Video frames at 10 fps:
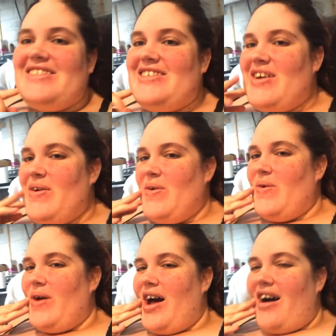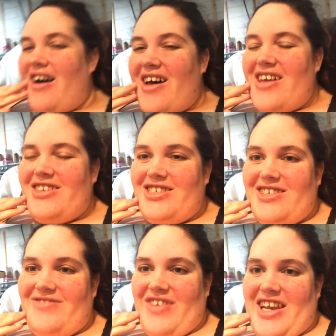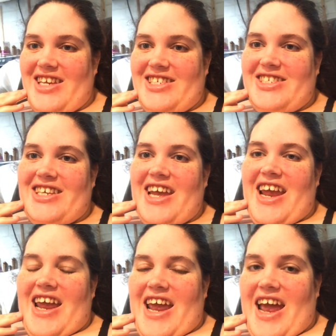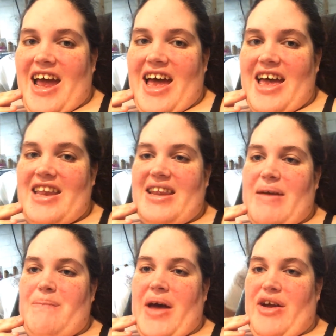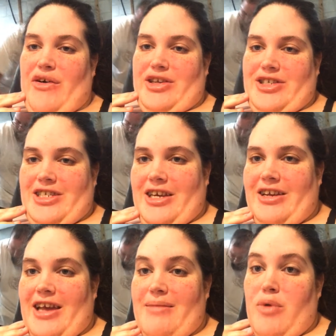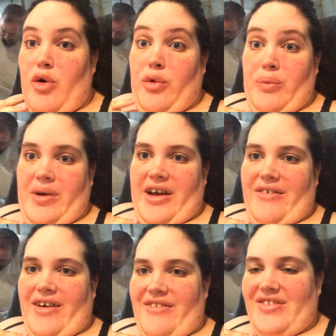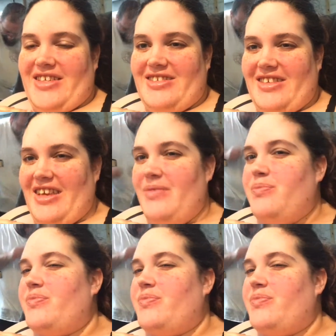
So I just finished at my ultrasound. I'm home now, obviously.